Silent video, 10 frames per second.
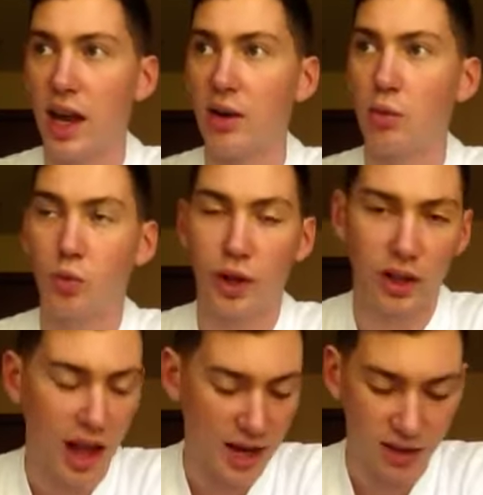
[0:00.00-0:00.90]
And the
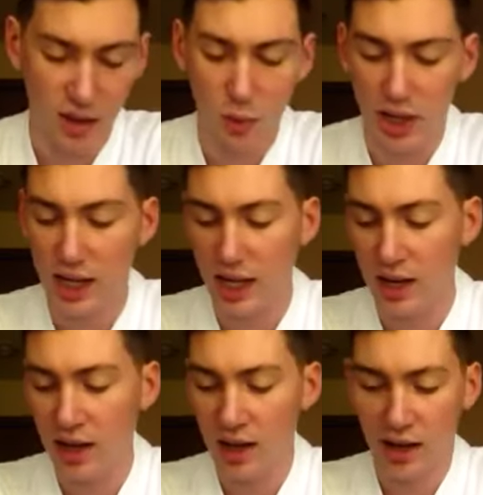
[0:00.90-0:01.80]
last thing we
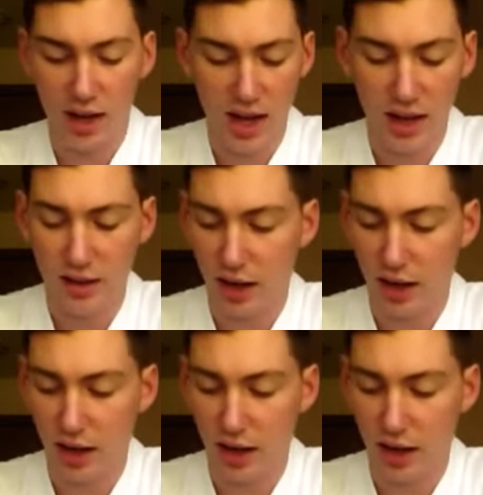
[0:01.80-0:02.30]
need is